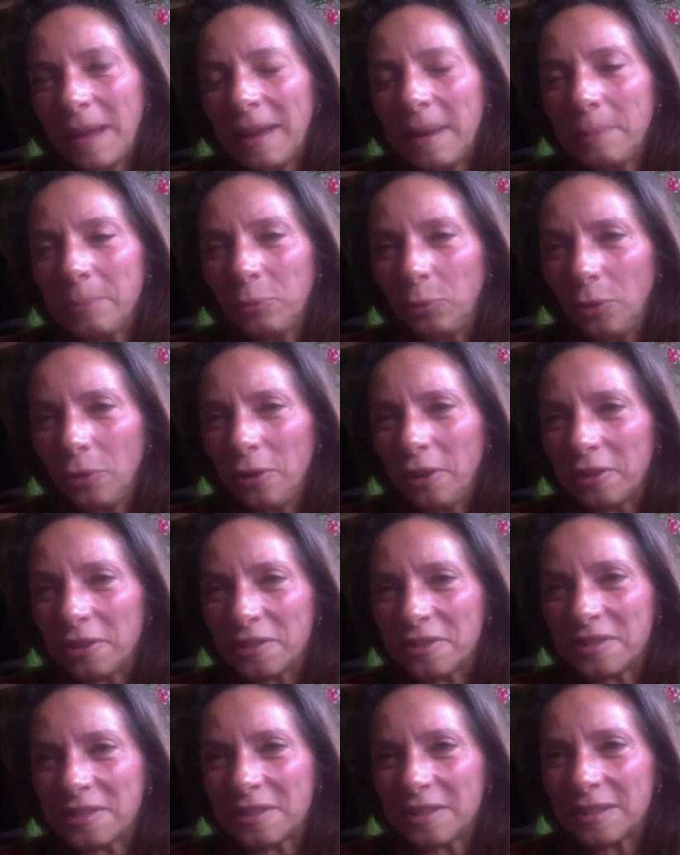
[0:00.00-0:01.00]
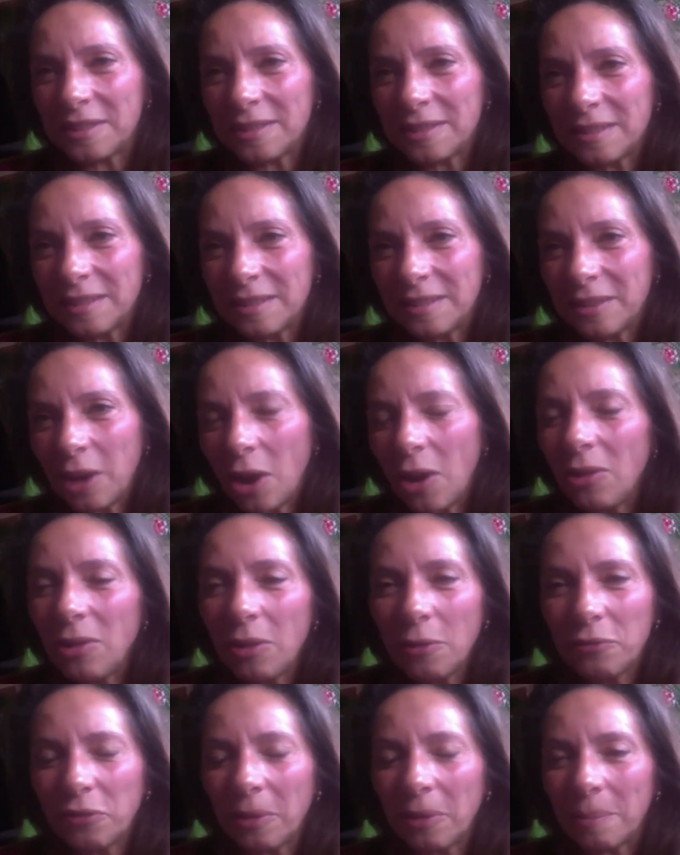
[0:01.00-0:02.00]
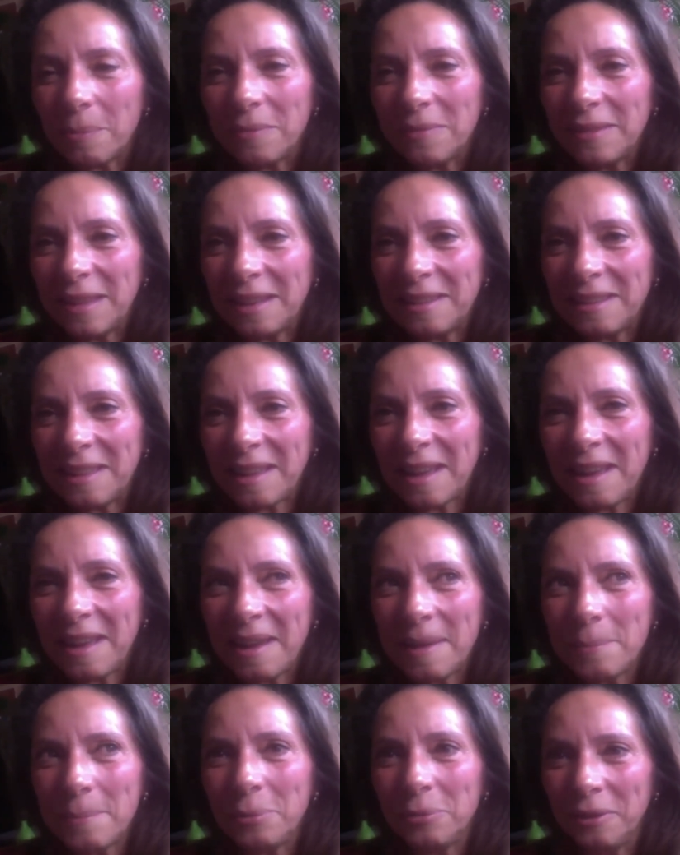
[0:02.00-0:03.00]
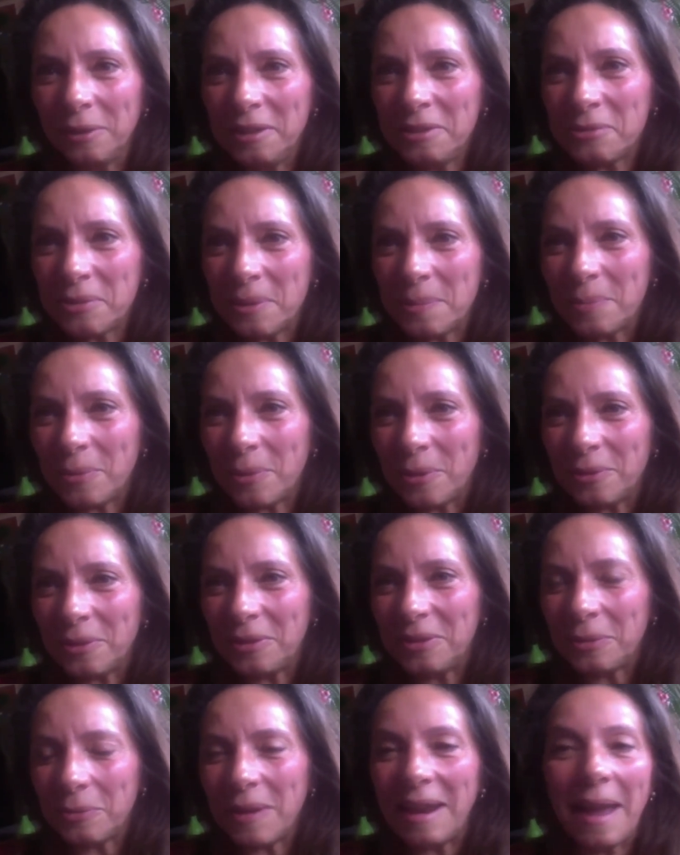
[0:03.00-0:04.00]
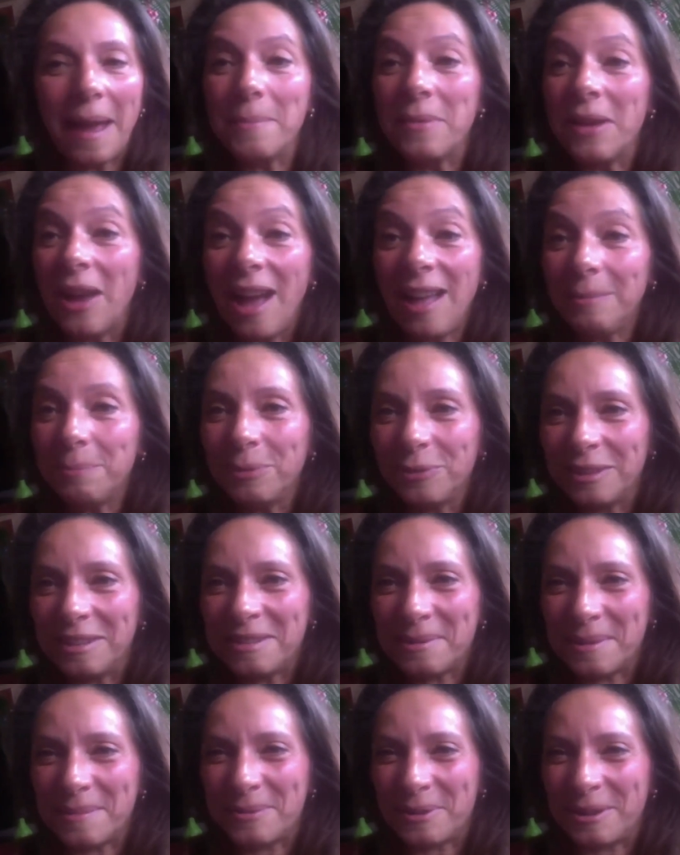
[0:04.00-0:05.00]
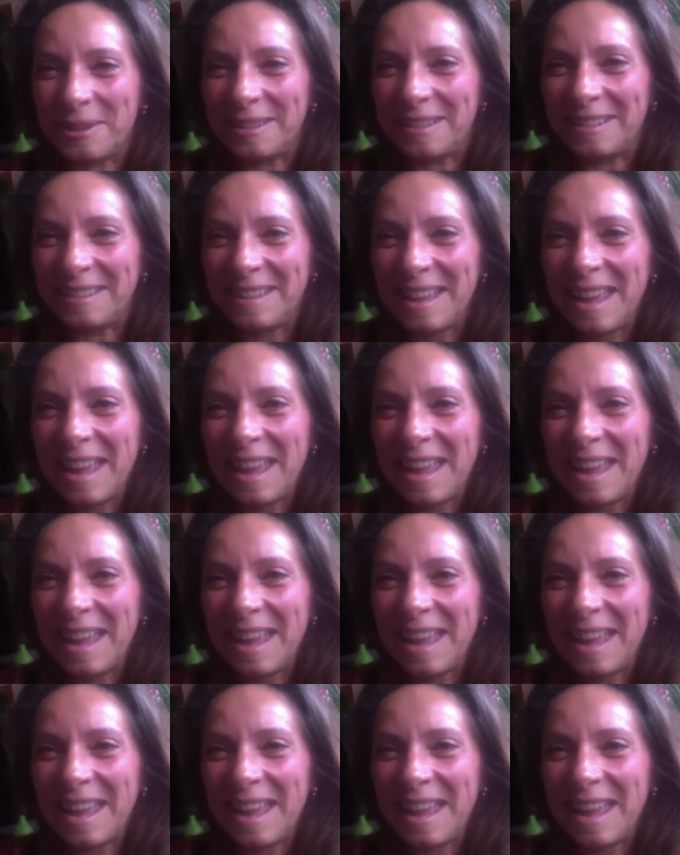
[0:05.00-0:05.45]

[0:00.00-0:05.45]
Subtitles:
to my employers, all of them, that I am police reported when I'm not police reported.